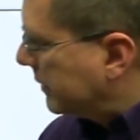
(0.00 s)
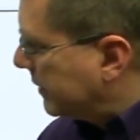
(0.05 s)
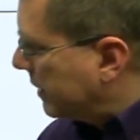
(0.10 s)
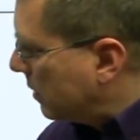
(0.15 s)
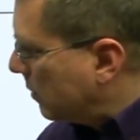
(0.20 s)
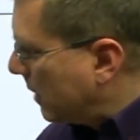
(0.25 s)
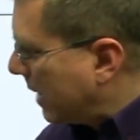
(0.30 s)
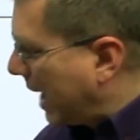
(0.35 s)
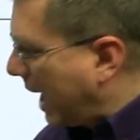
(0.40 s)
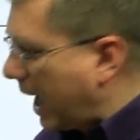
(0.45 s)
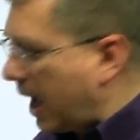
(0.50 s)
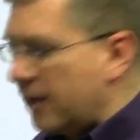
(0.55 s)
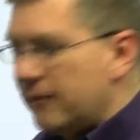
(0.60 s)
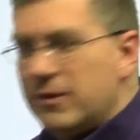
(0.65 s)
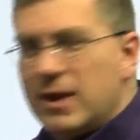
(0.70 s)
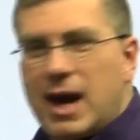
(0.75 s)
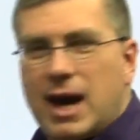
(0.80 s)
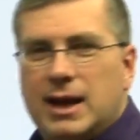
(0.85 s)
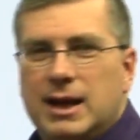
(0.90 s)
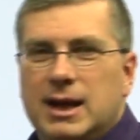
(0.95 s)
see we have
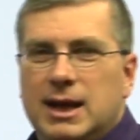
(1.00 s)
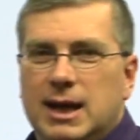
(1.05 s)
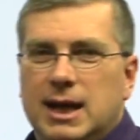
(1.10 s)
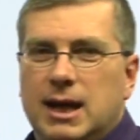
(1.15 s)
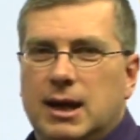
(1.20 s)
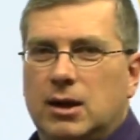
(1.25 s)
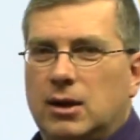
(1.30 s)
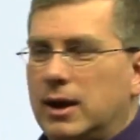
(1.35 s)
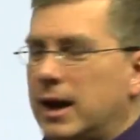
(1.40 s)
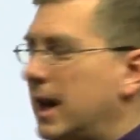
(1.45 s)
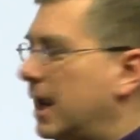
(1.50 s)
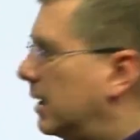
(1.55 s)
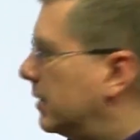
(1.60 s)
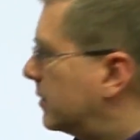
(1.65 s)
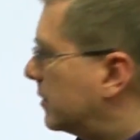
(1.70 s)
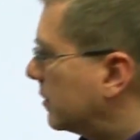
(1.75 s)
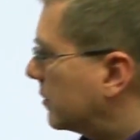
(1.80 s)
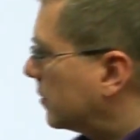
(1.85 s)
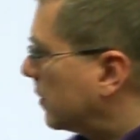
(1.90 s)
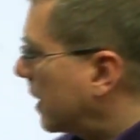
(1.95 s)
that in our answers.